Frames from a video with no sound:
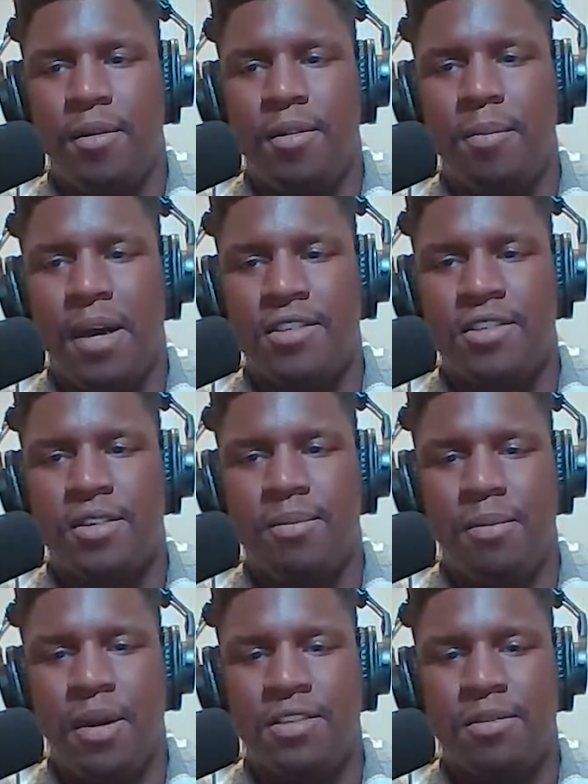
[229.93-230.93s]
with definitely.
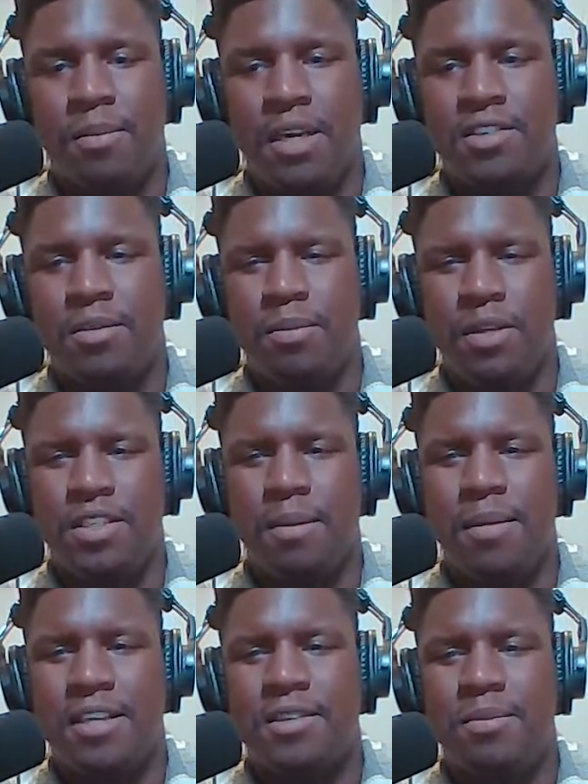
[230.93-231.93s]
Masa, Masa, Masa, is it
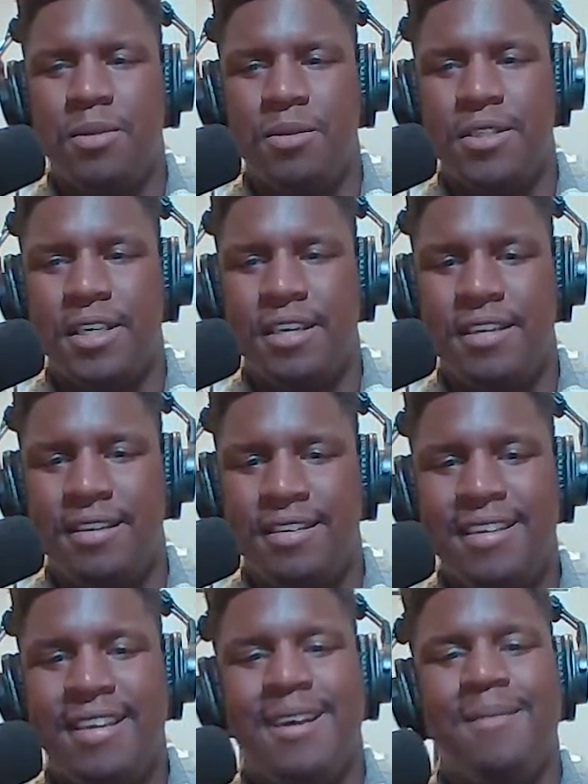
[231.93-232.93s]
Masa Musa? Masa
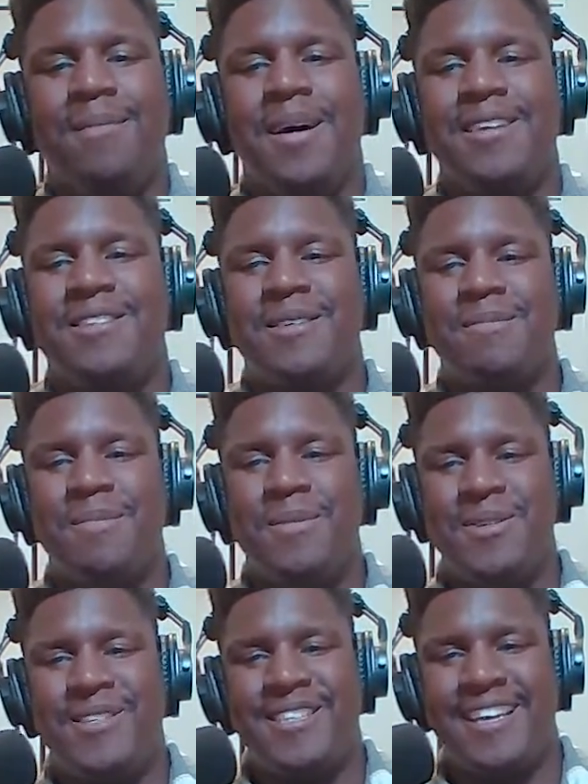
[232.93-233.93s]
Musa, Masa yeah,
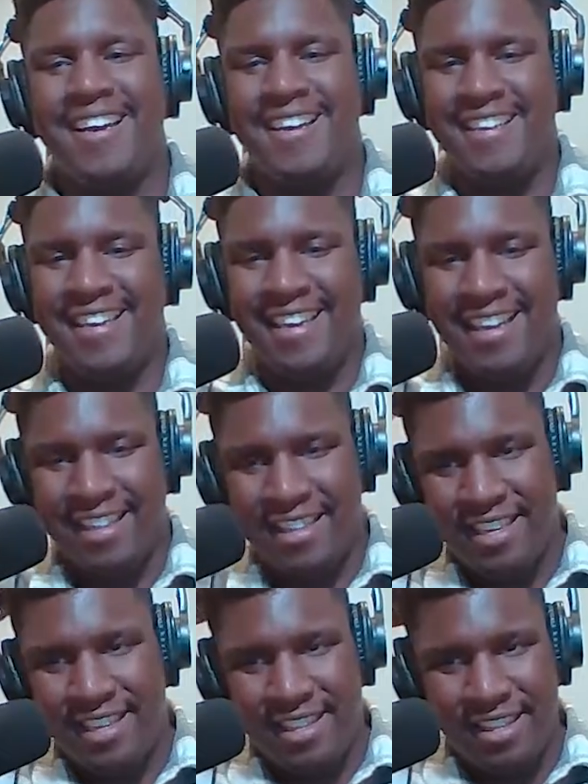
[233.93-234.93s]
Musa. Yeah, yeah. yeah,
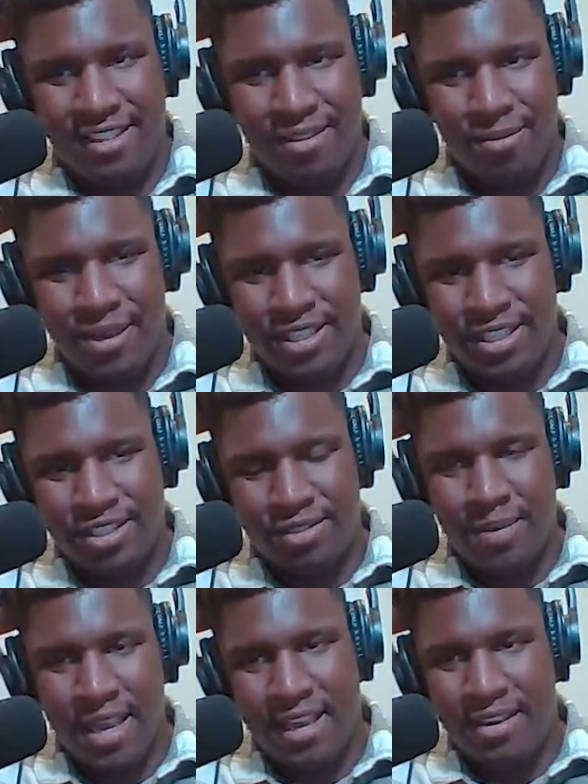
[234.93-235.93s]
the, the the richest
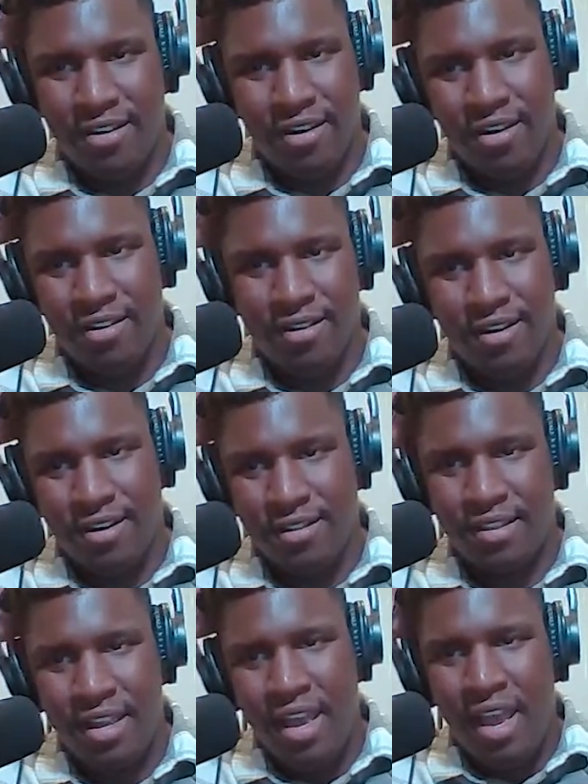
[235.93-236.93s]
man on
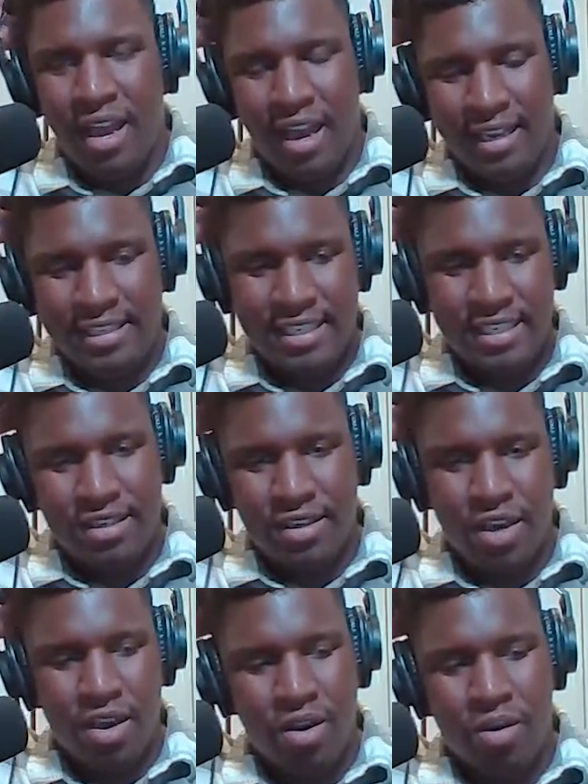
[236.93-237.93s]
earth. I didn't
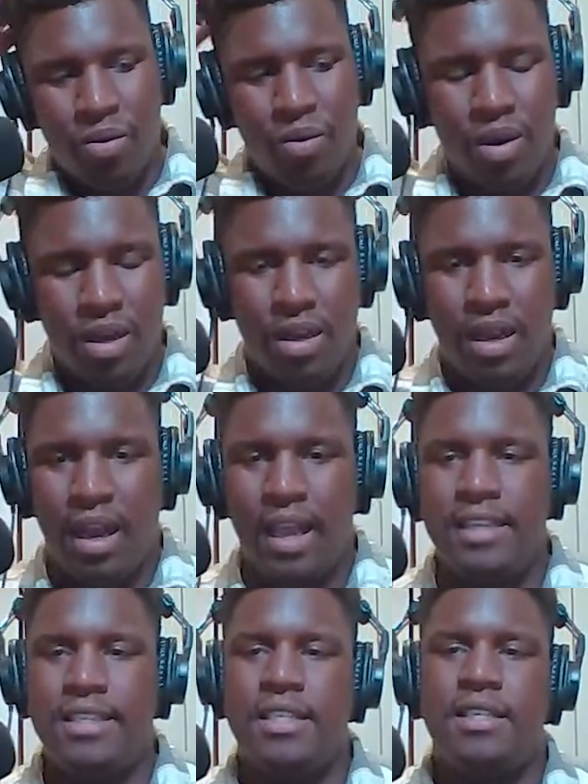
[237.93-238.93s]
know. Yes.
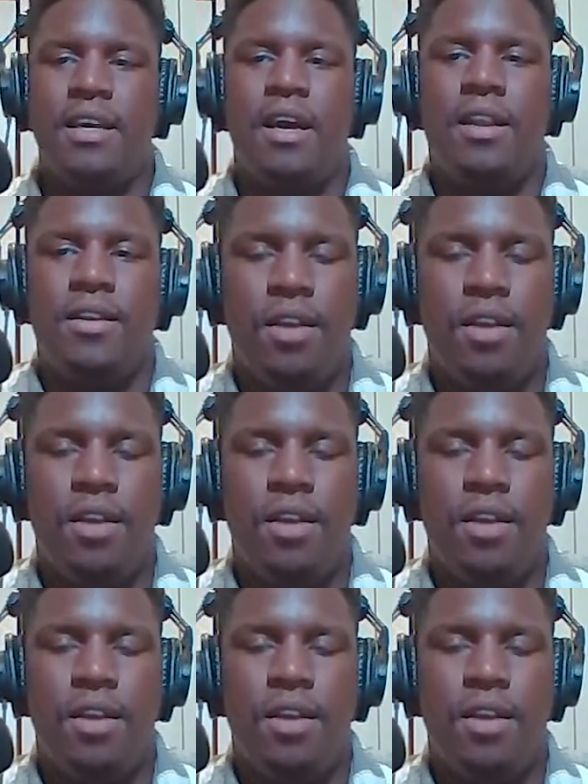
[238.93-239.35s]
I did not